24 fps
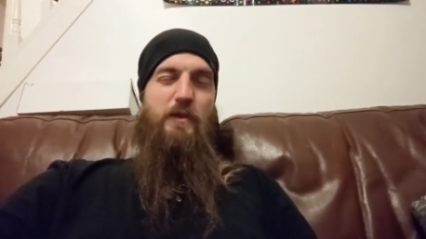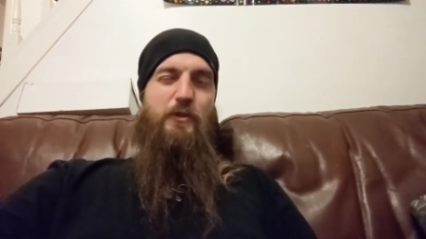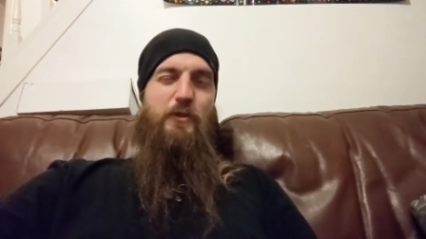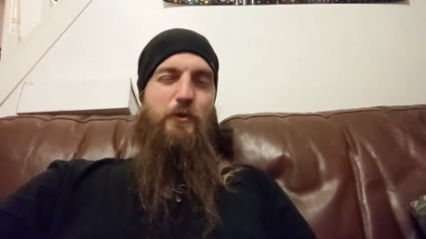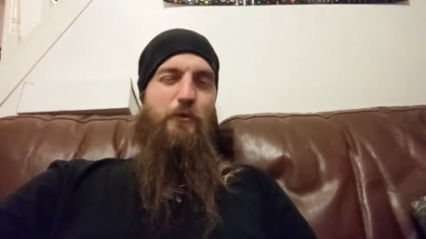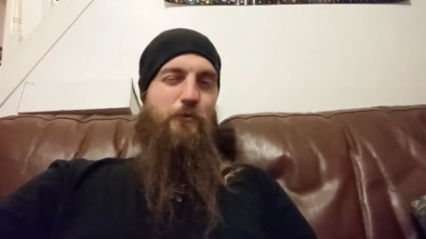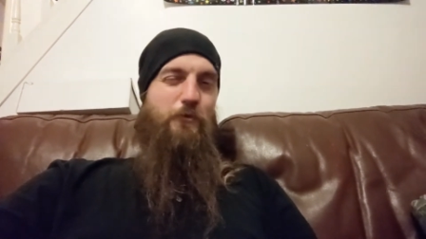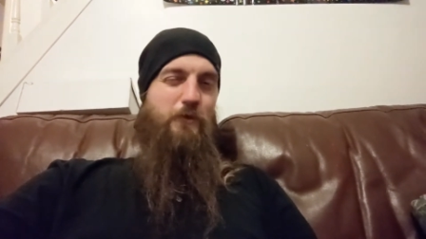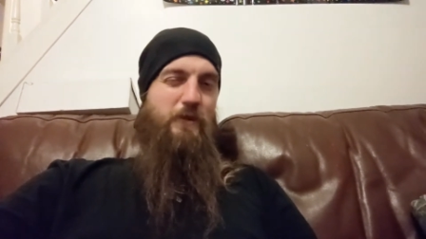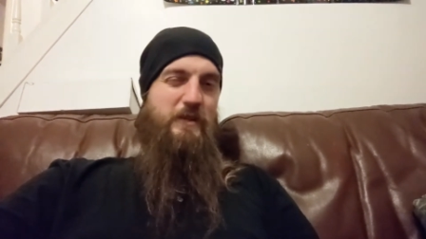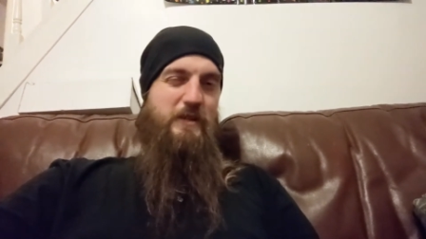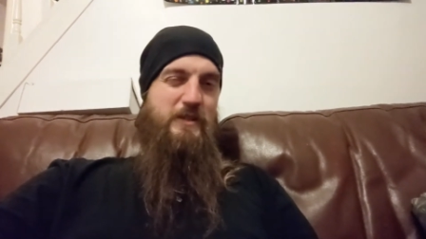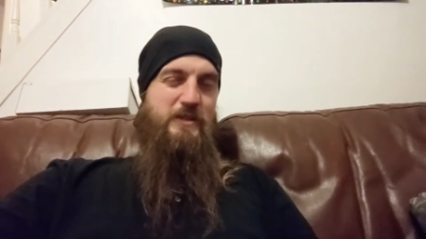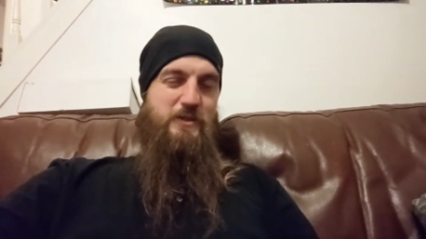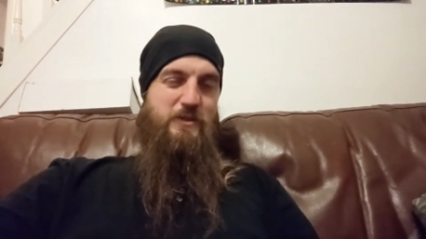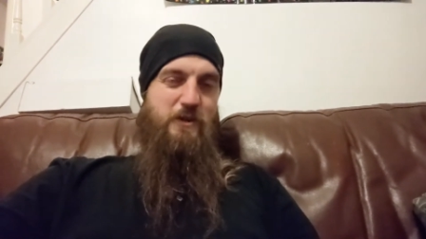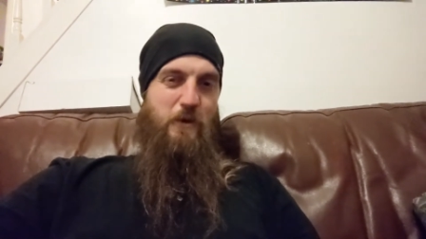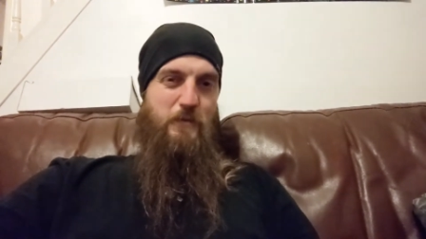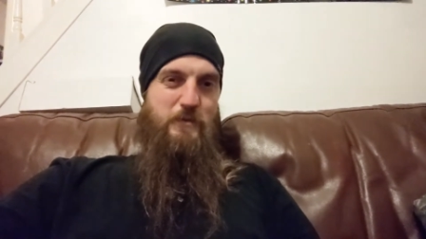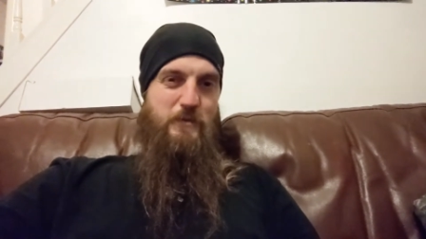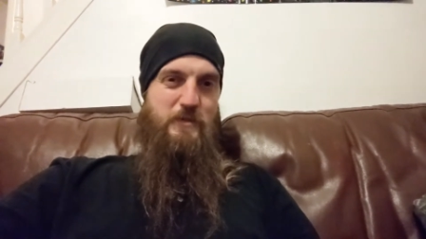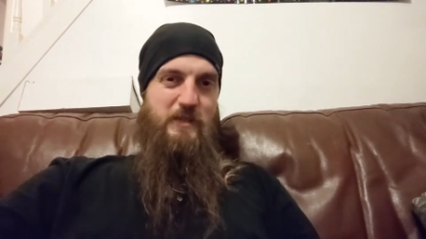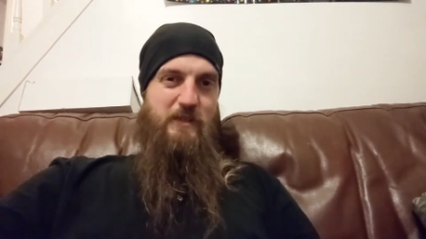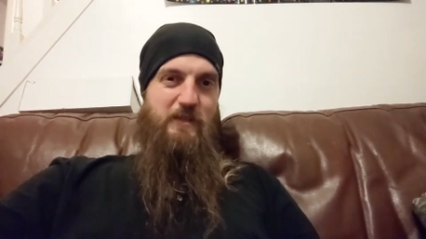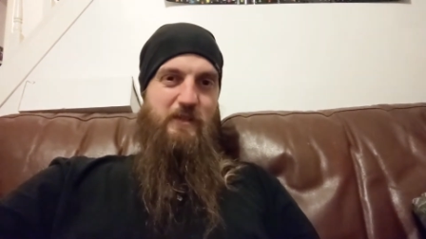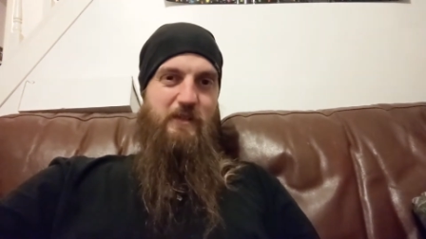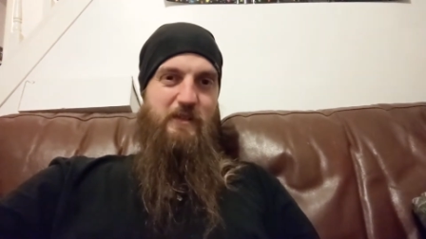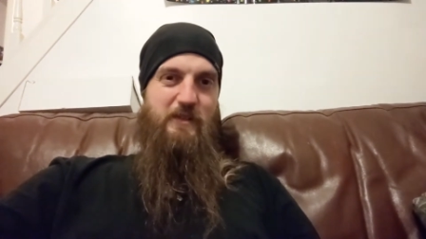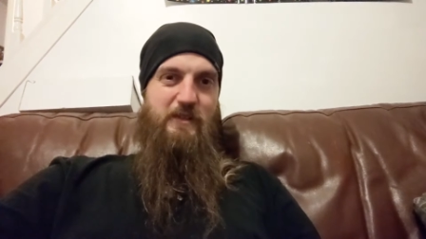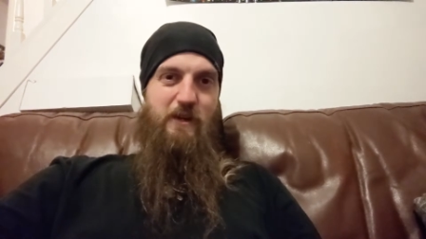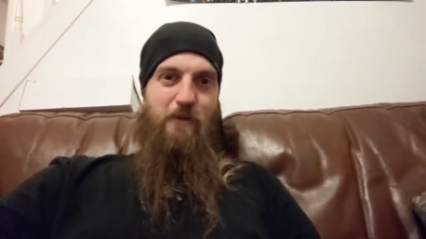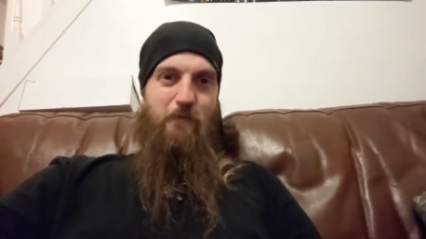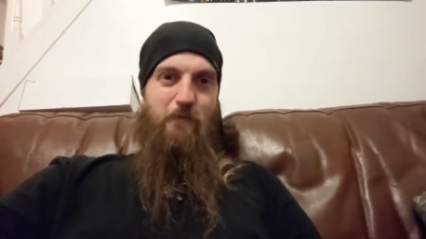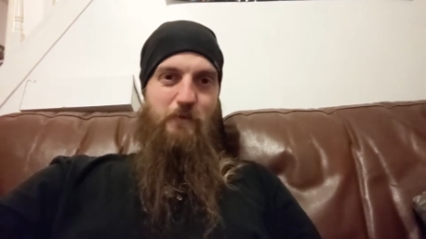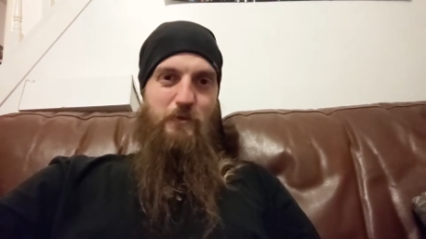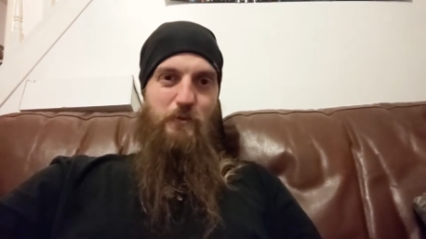The V's not a particularly
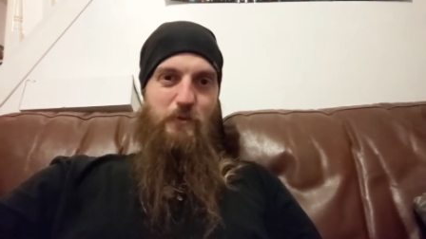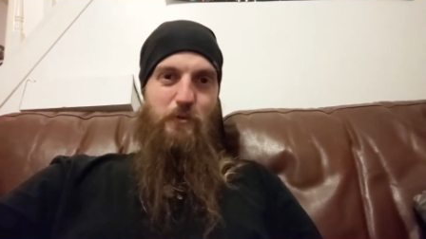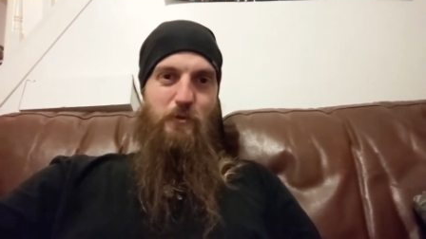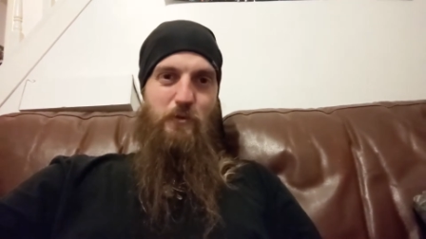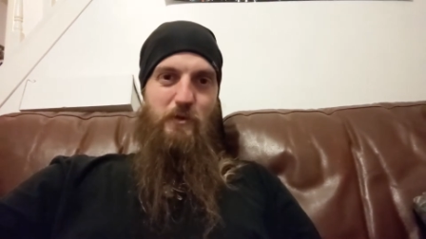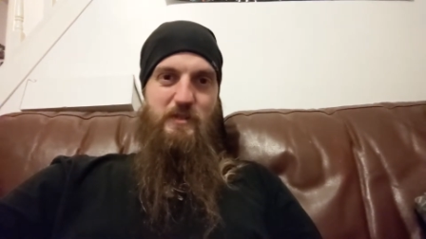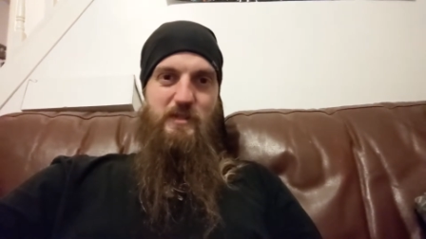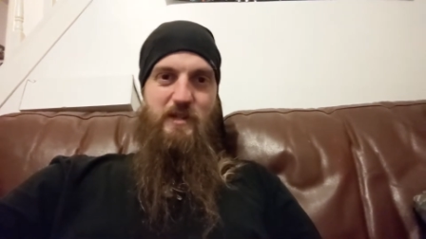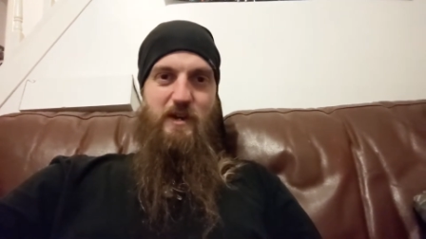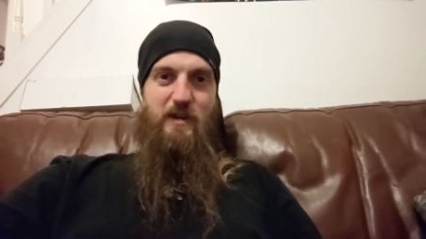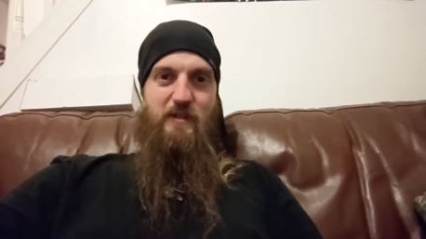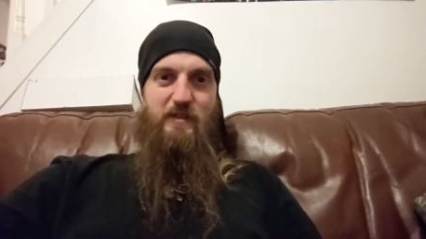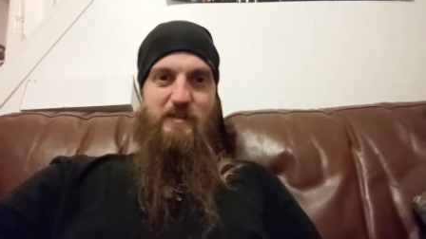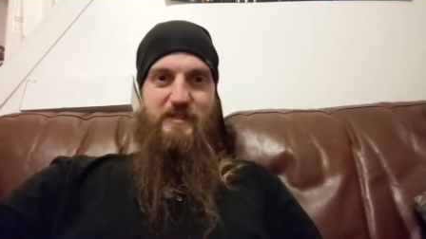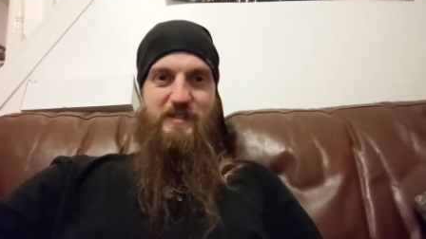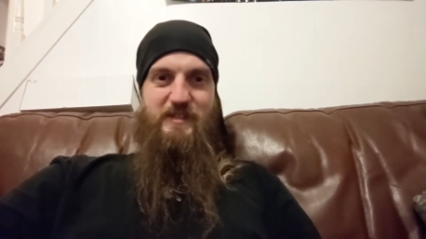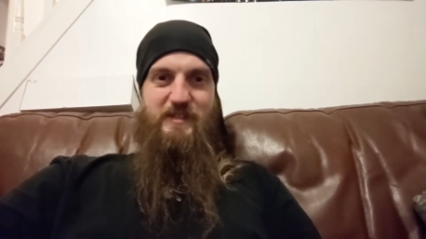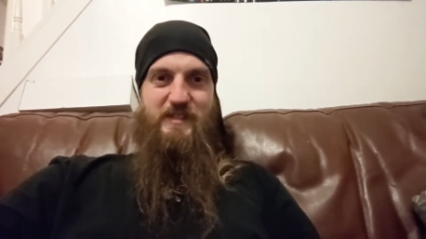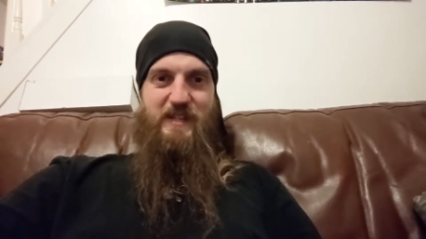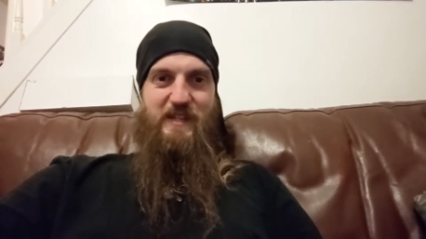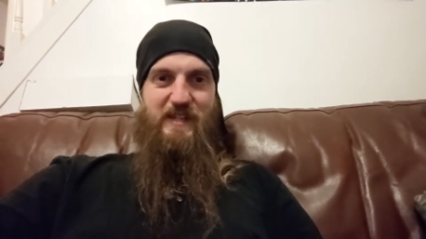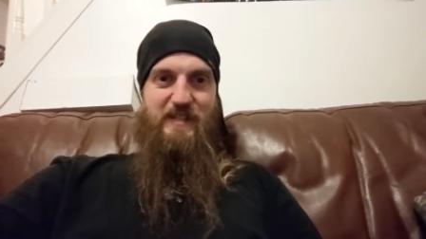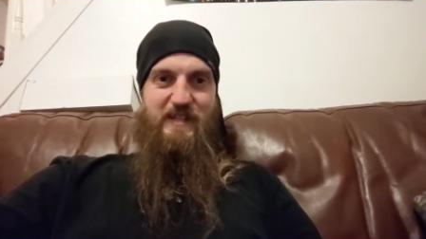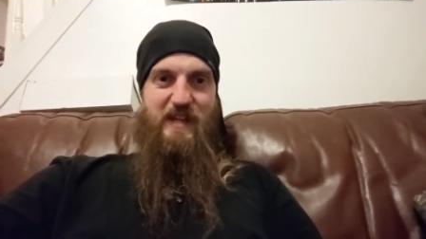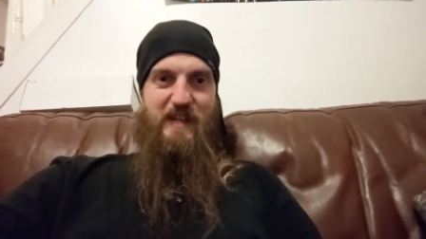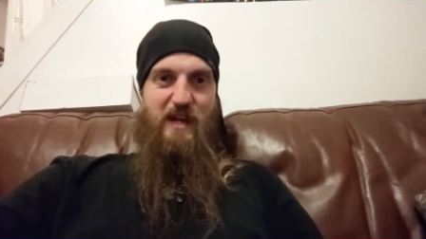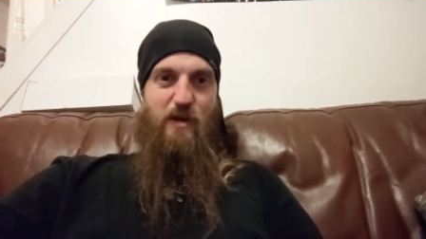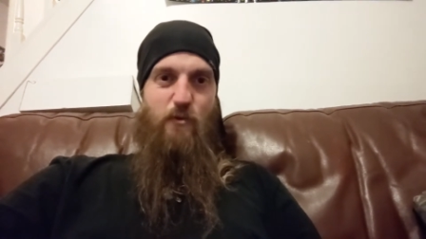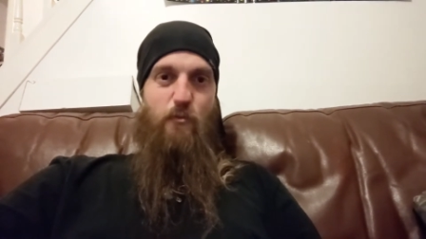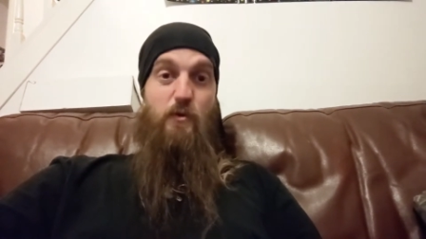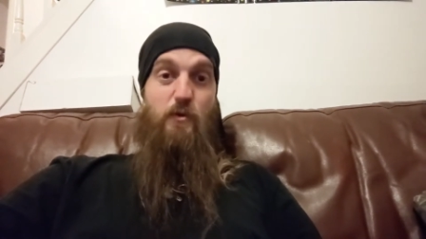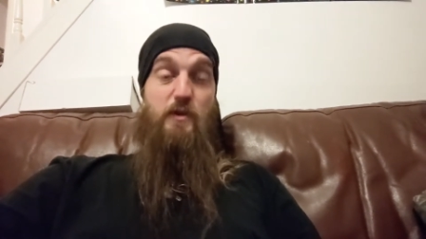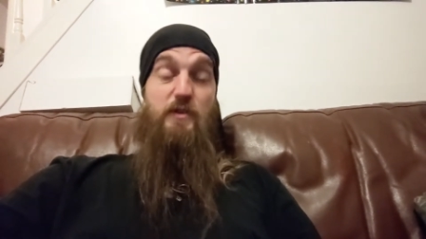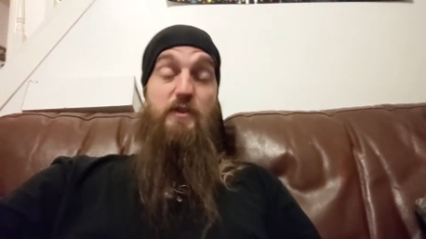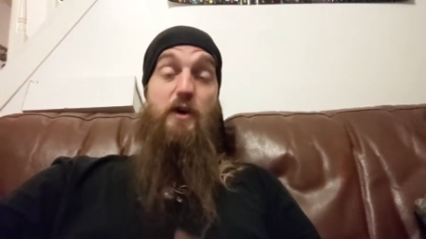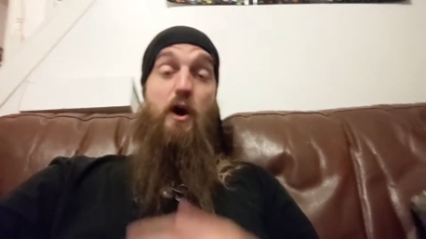comfortable guitar to sit
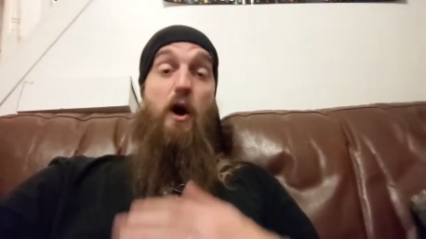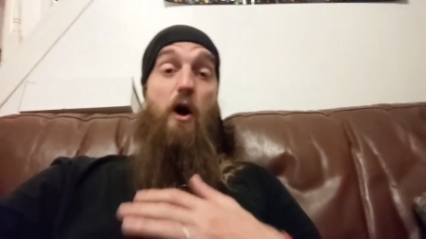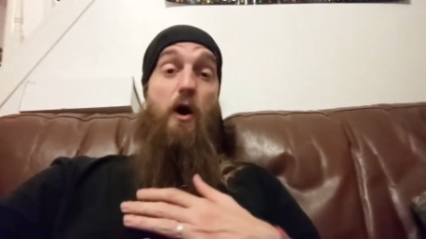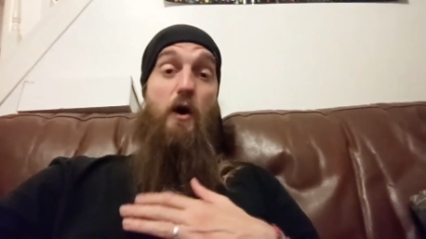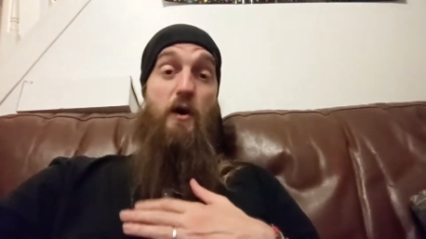down with.